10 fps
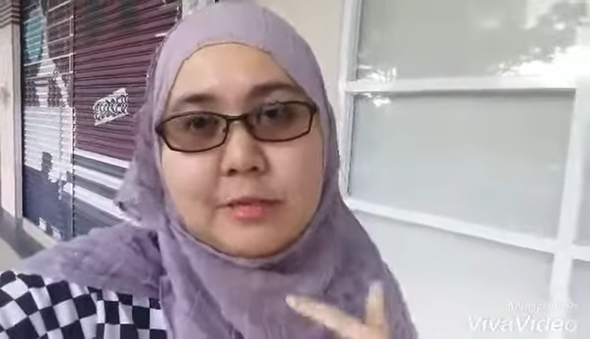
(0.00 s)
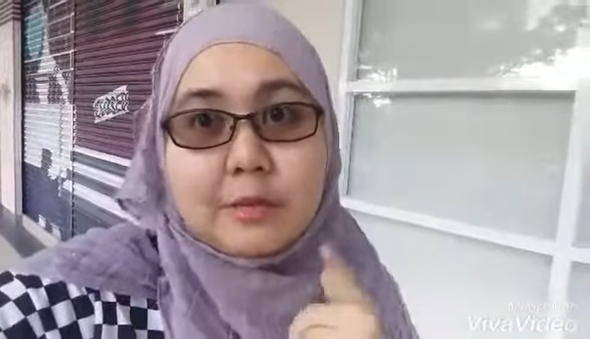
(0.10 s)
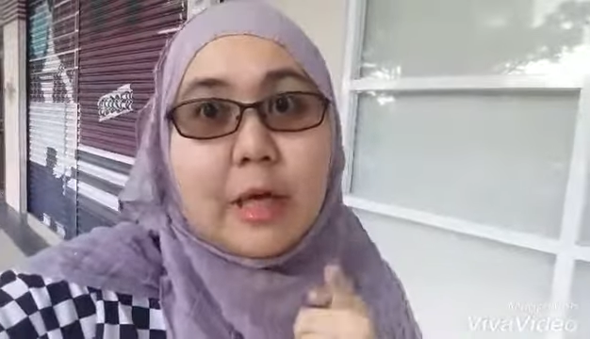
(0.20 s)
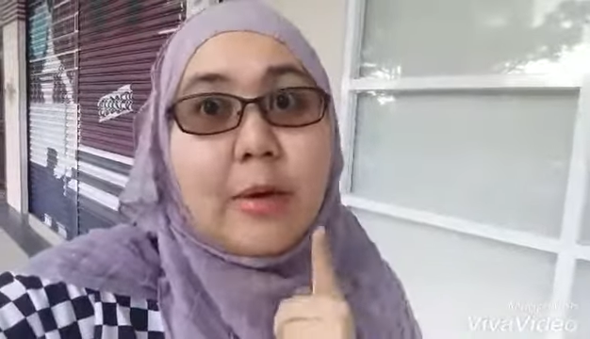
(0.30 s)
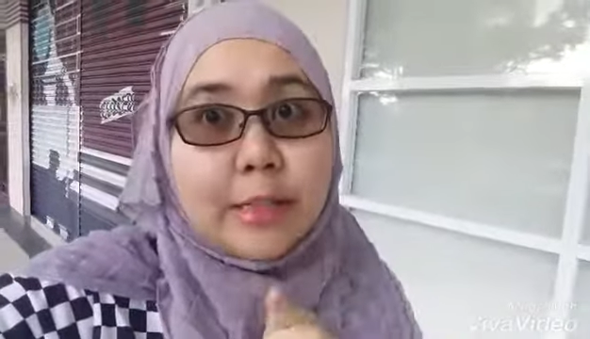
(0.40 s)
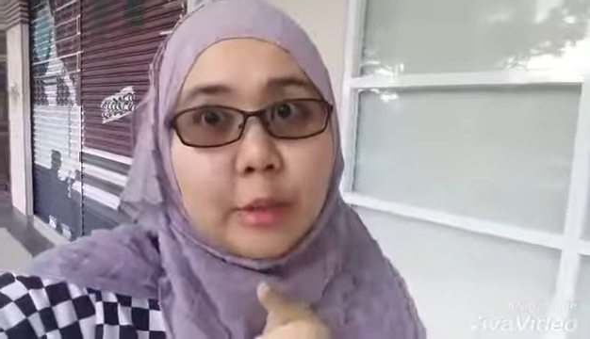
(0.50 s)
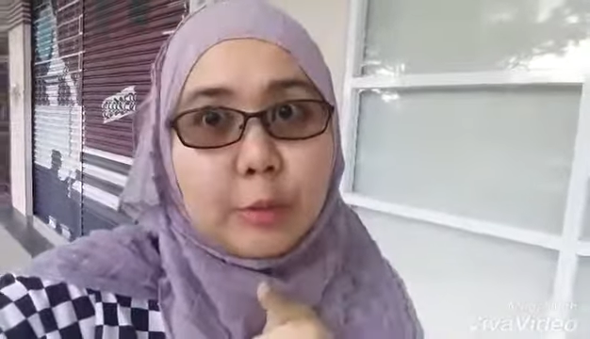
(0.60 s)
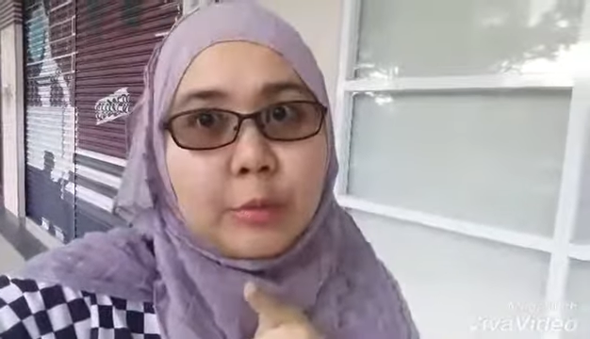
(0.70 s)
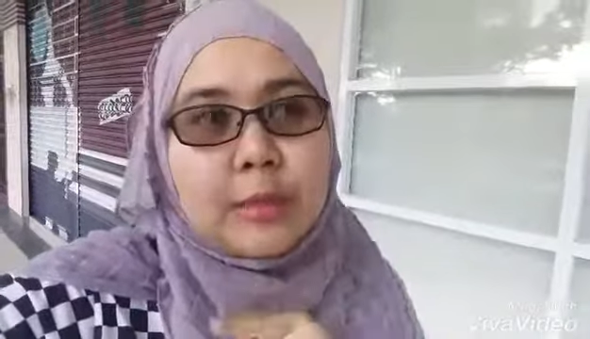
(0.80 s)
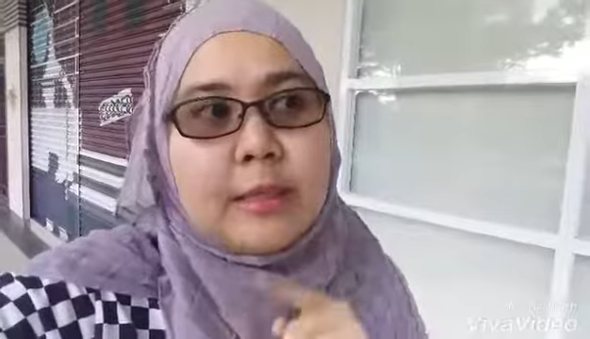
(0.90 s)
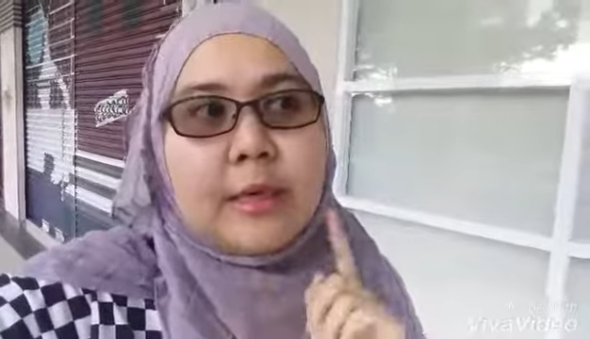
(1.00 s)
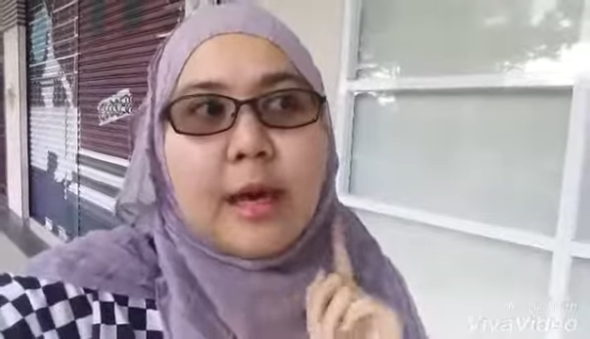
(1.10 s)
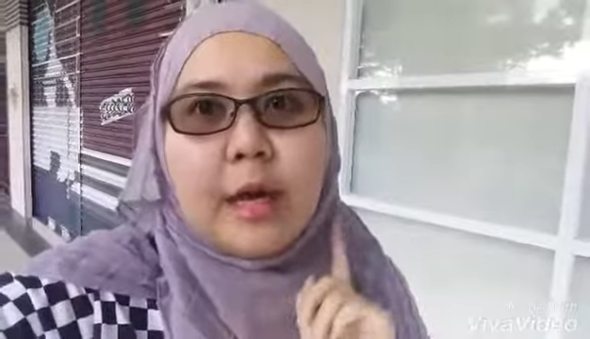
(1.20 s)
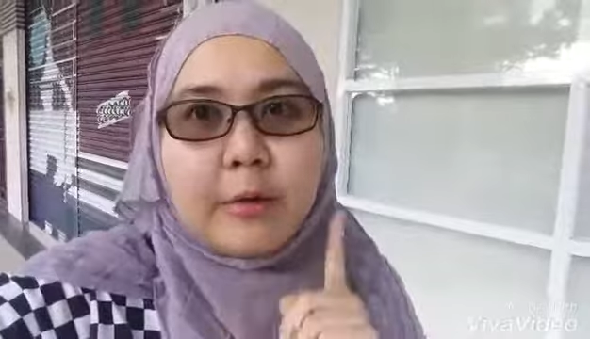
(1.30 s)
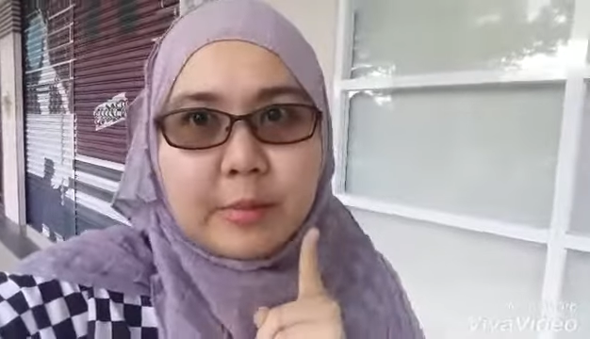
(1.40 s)
So now I know.
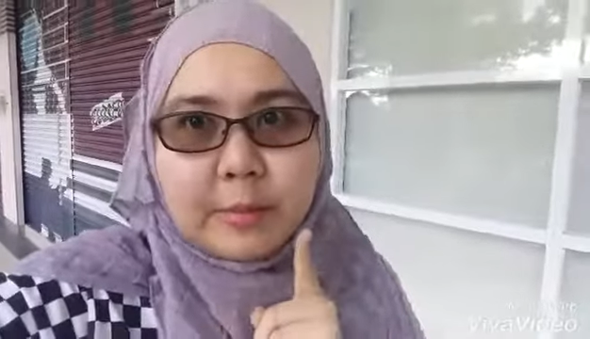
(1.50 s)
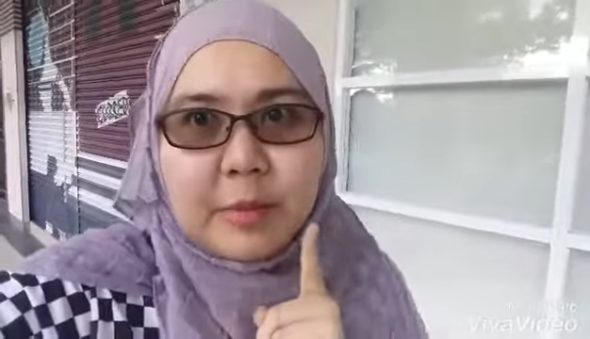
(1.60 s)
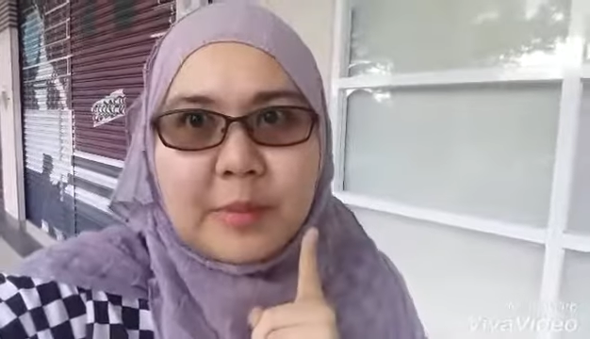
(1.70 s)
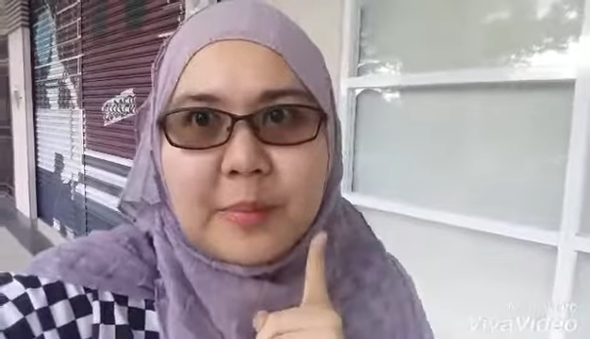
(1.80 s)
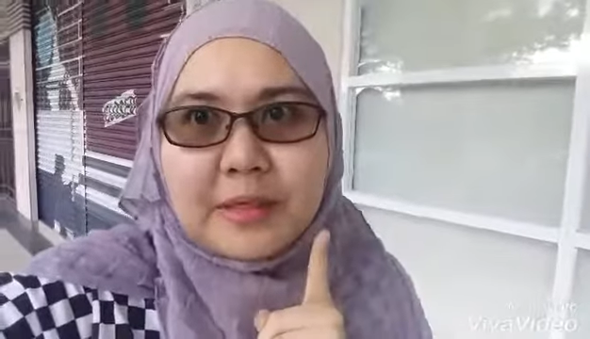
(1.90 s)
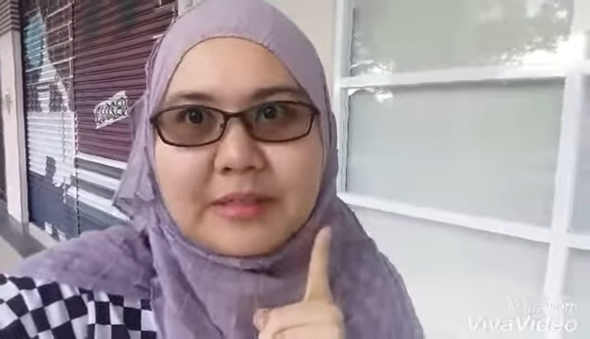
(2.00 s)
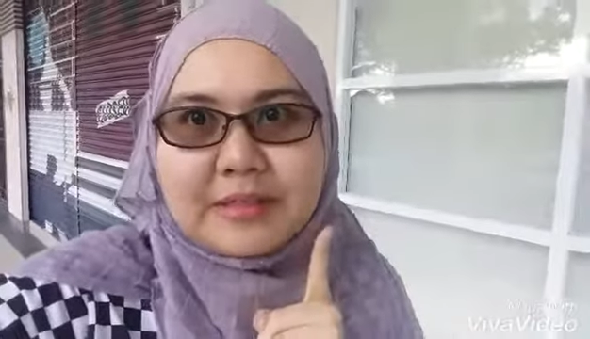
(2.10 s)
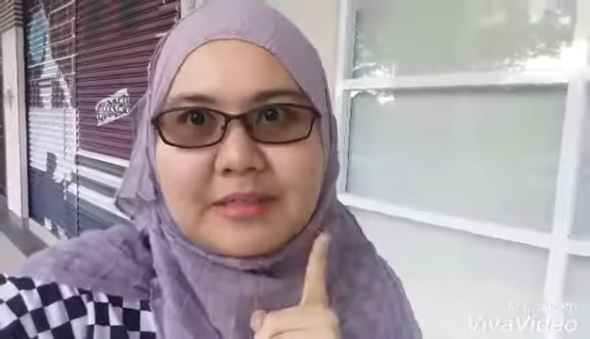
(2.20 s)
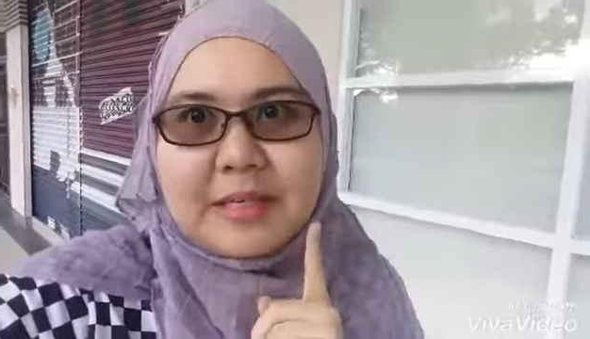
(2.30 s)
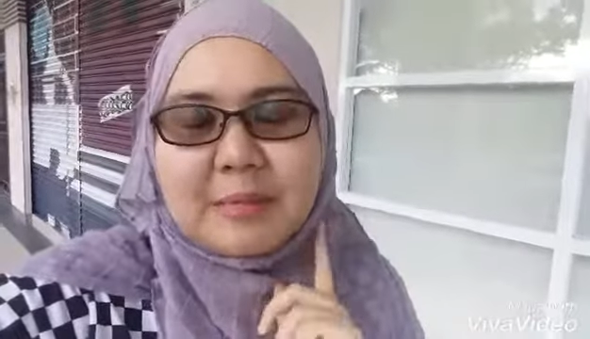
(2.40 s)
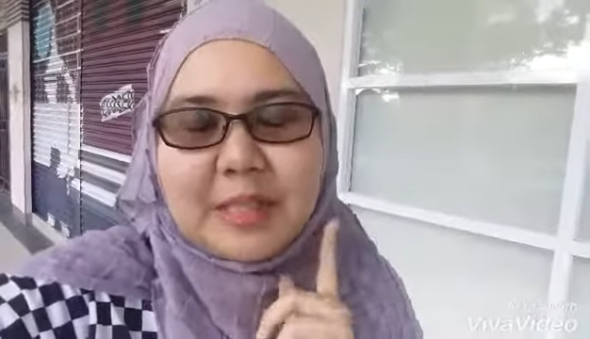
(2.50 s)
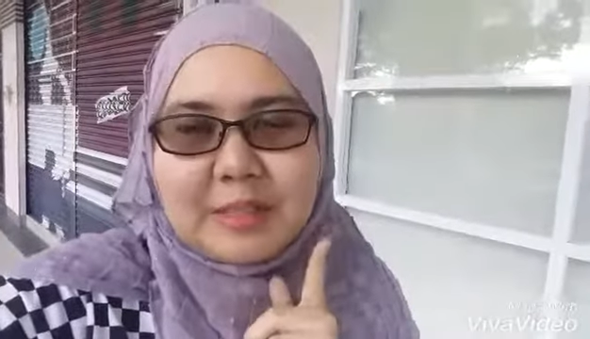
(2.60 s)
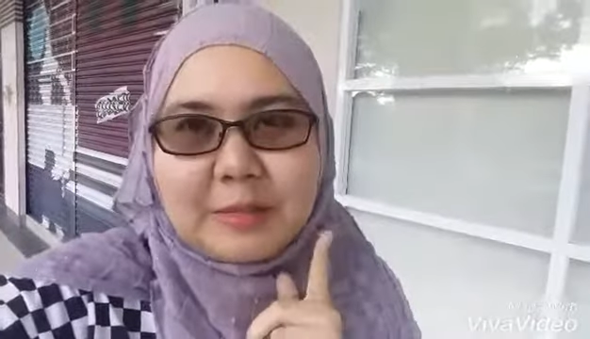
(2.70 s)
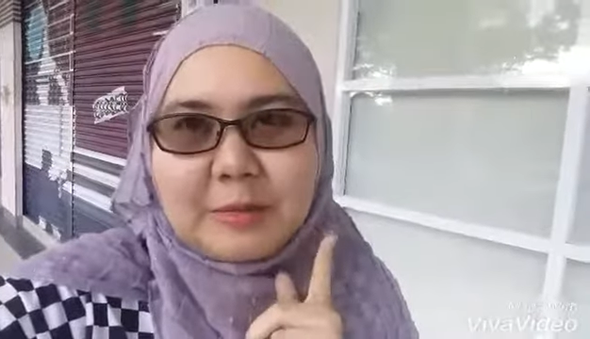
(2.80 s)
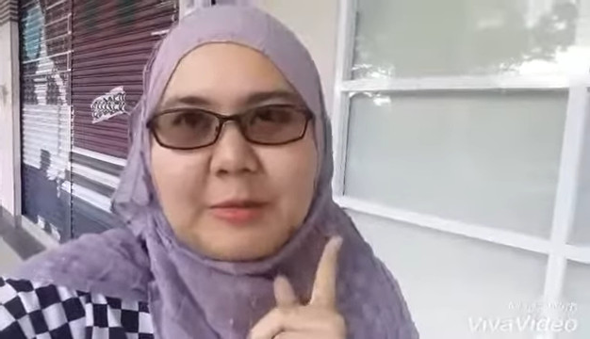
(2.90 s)
I will be more prepared next time.
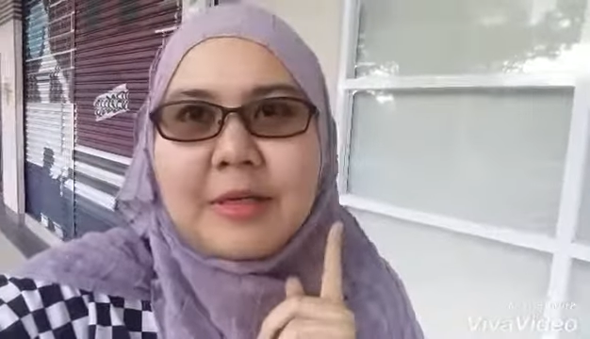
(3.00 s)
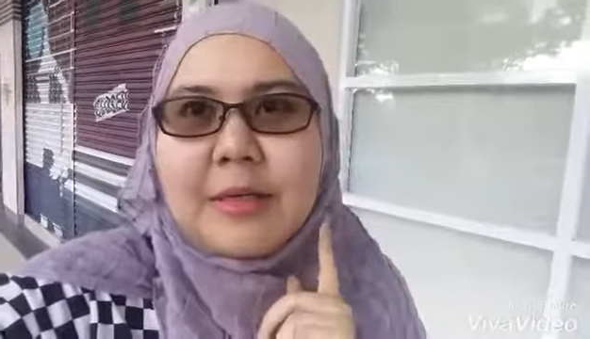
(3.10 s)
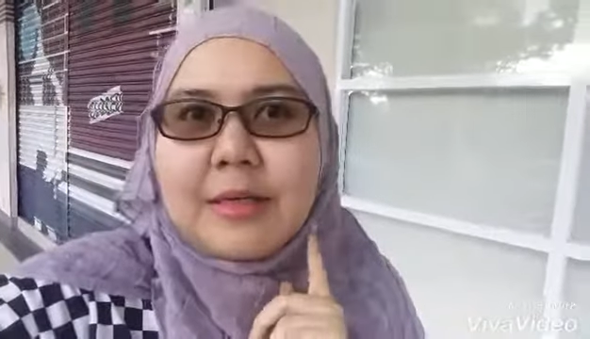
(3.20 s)
Thank you.